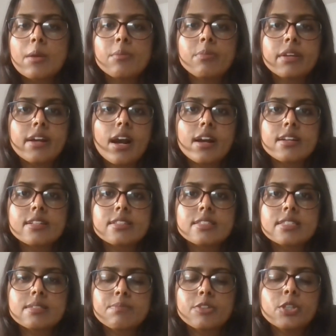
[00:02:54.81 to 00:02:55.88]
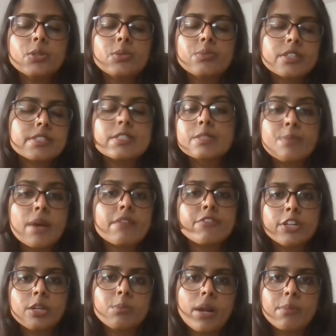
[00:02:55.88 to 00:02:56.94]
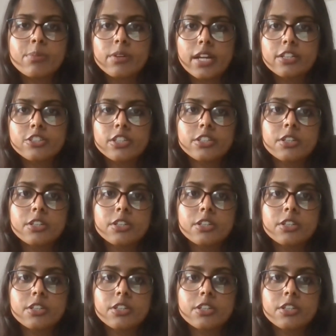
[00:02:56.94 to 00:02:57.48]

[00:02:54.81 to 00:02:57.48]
because this is meant for your preparation.